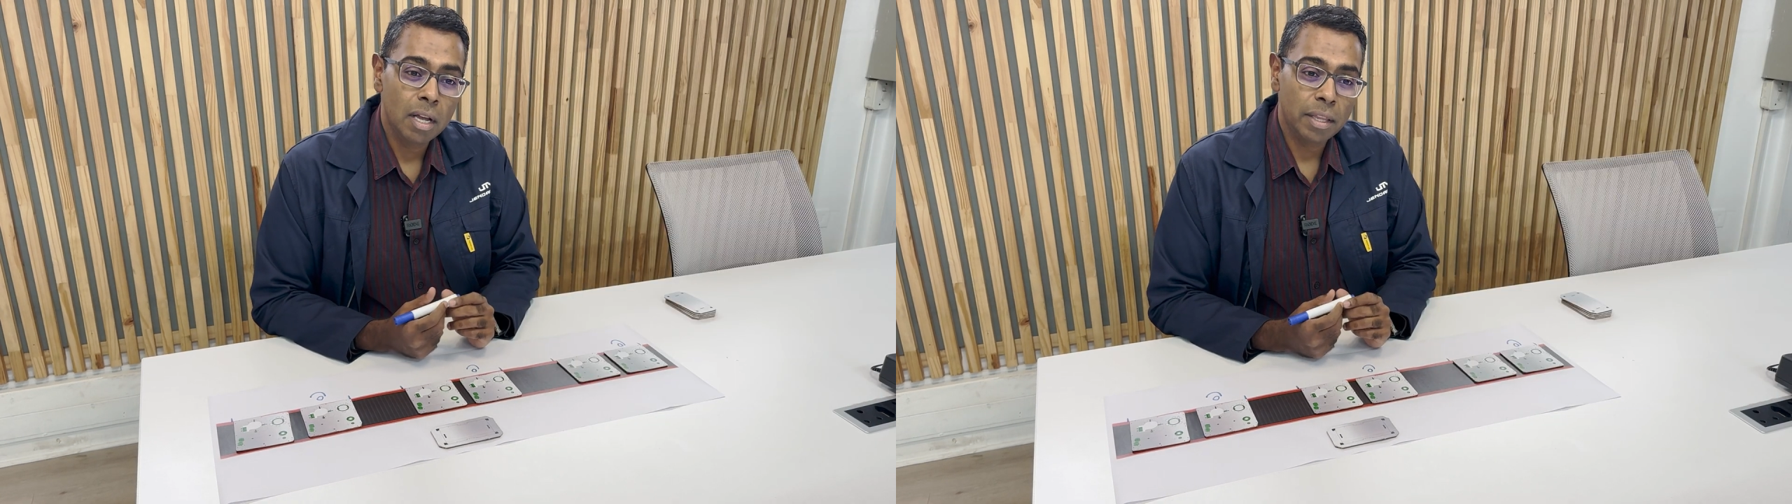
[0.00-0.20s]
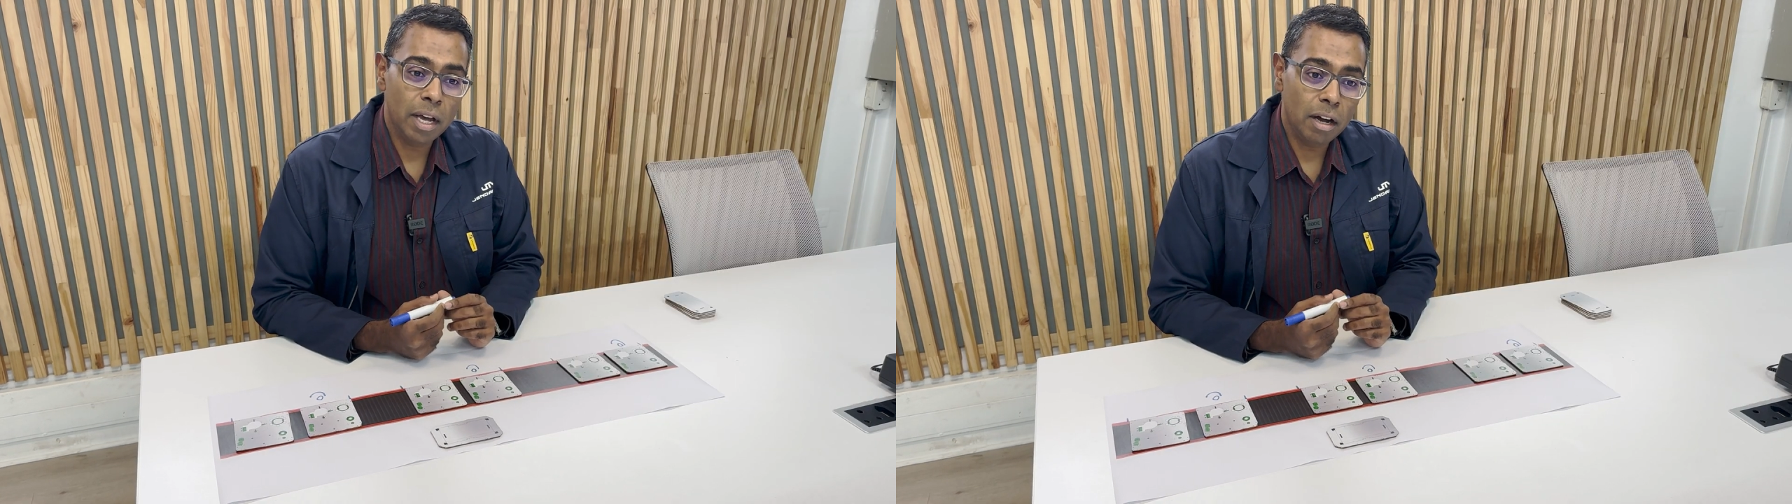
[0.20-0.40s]

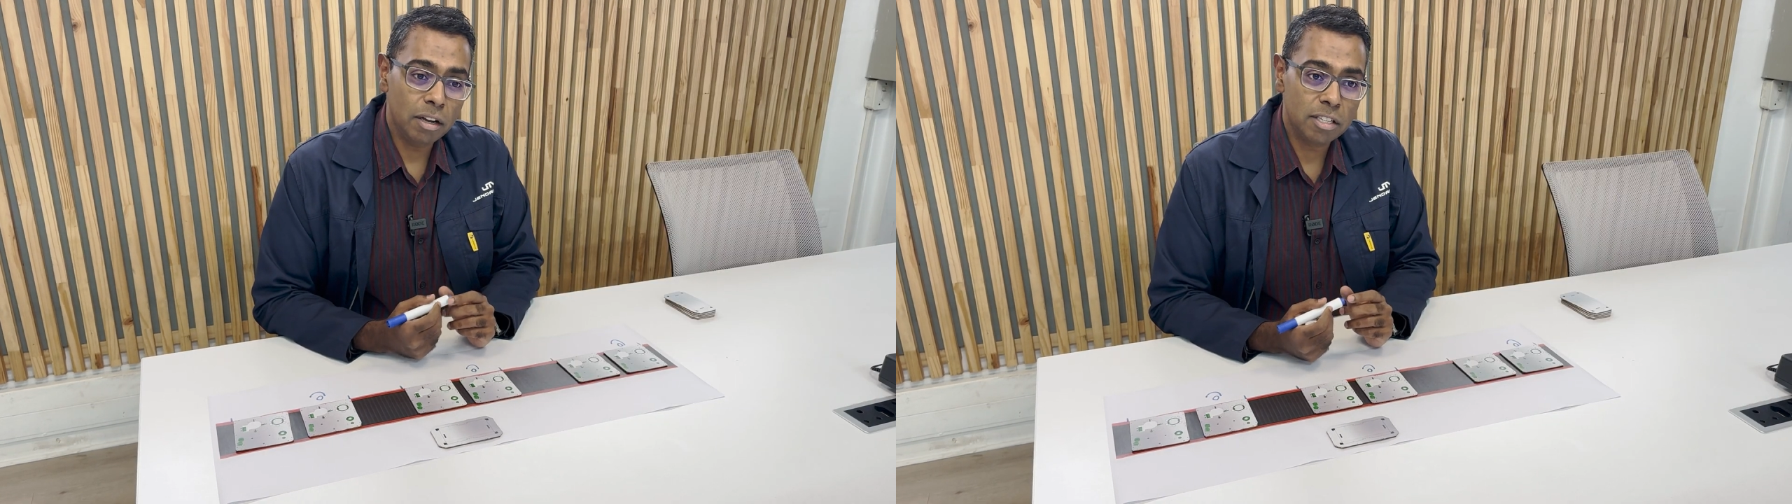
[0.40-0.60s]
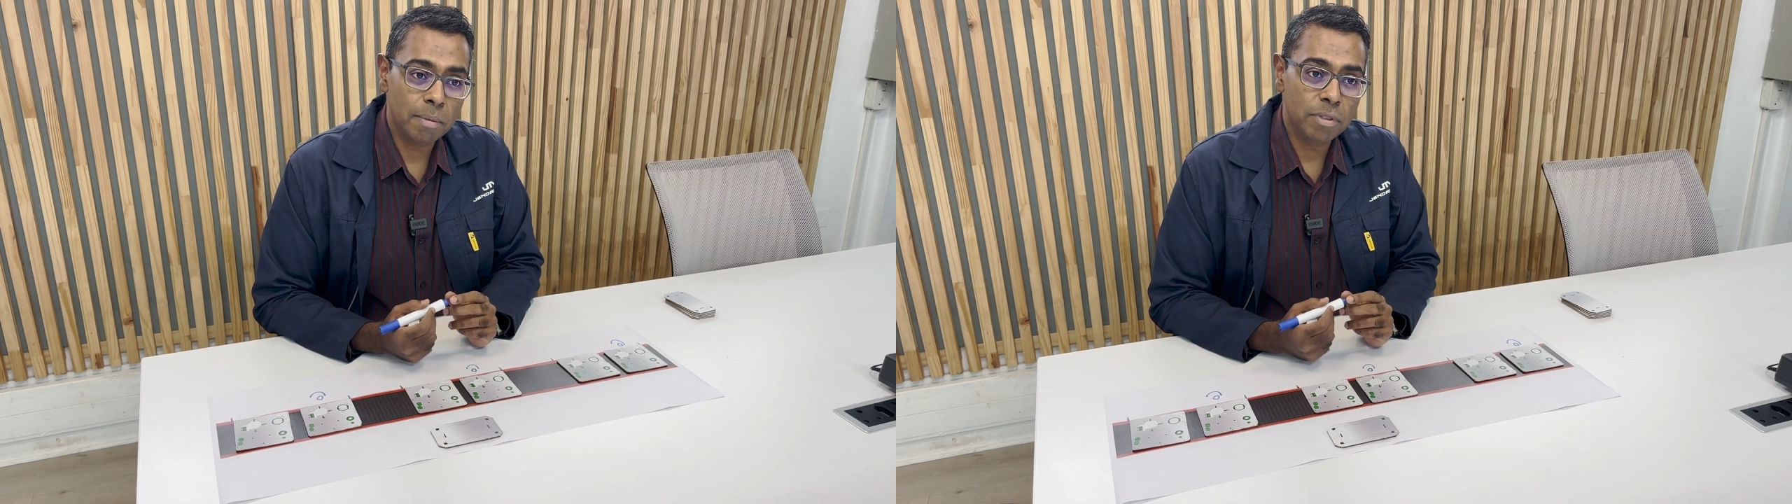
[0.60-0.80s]
there are
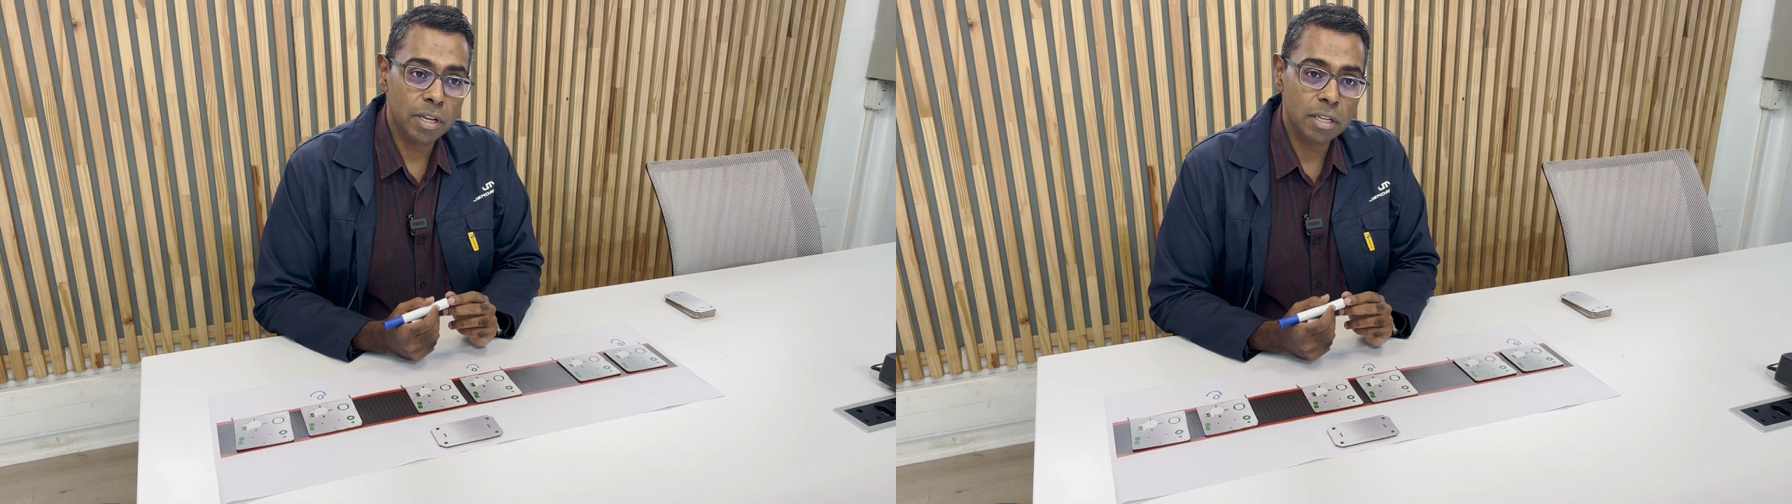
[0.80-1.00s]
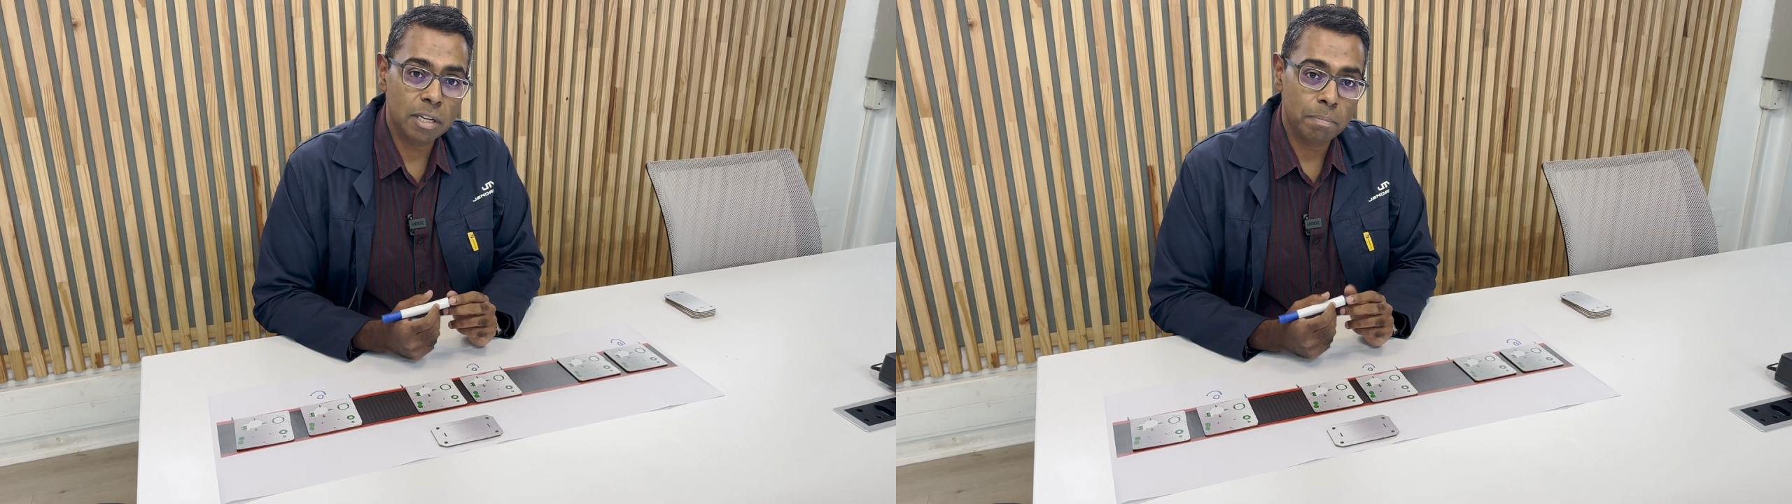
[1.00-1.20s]
some
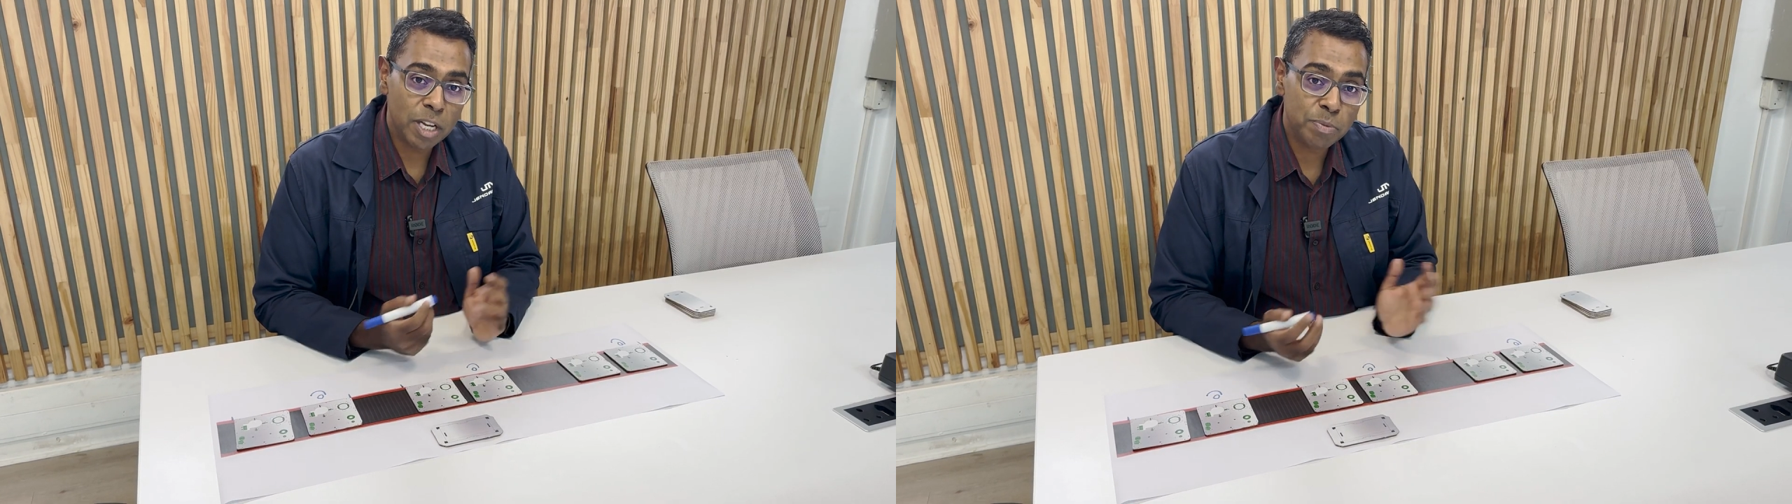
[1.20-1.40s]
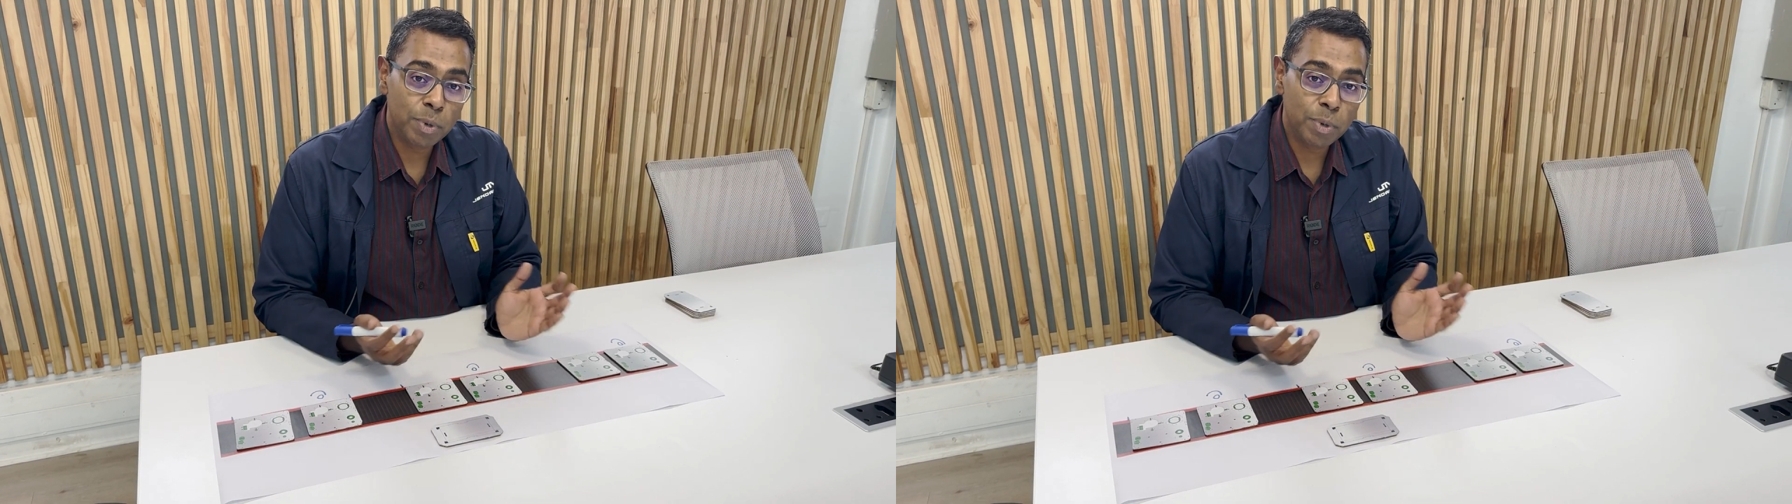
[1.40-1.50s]
things that must be